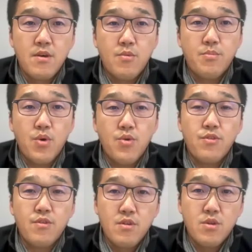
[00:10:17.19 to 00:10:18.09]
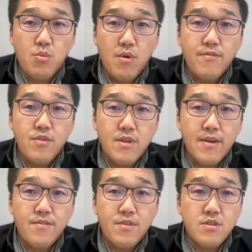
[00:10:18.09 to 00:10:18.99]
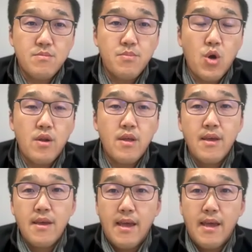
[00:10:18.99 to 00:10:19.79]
for both the workflow definition part